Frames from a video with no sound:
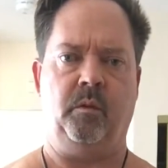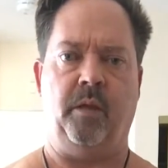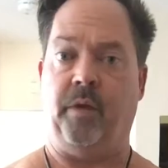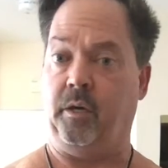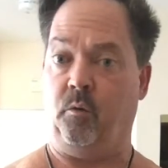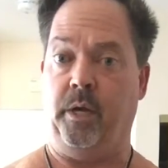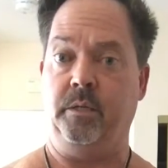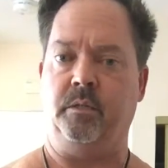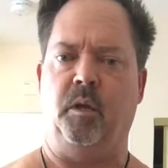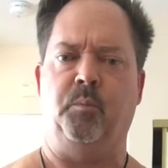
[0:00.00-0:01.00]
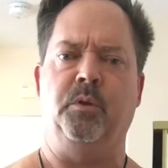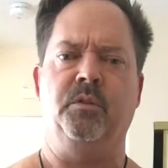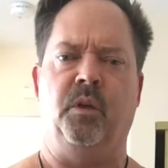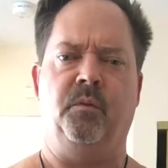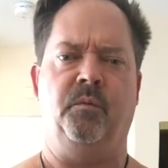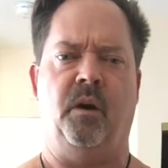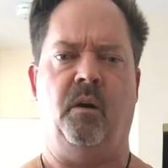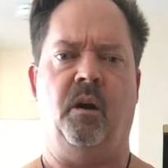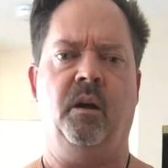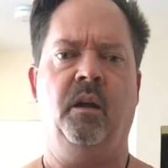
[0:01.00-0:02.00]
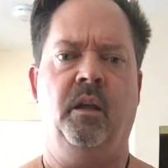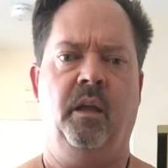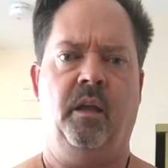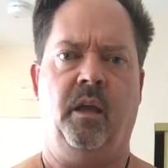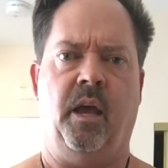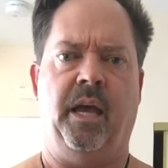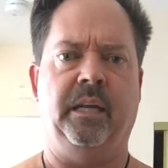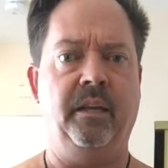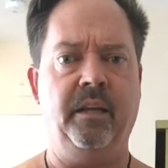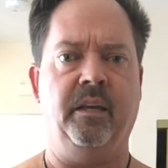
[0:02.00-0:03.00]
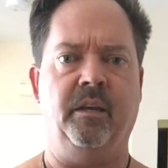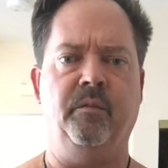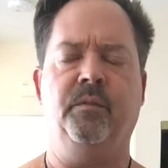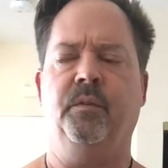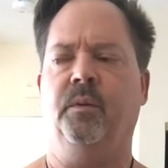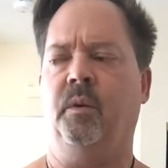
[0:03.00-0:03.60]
have had a great summer so far. I live